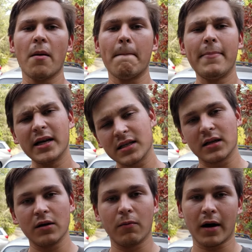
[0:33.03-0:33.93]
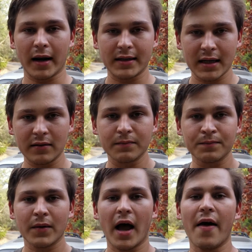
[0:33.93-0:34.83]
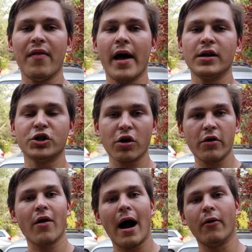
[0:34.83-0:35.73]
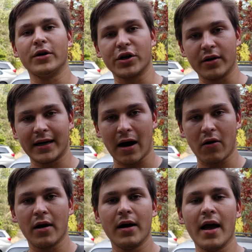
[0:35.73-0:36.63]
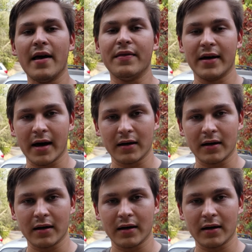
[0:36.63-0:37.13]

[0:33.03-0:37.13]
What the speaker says: basically what I did and then show you how it turned out in the end.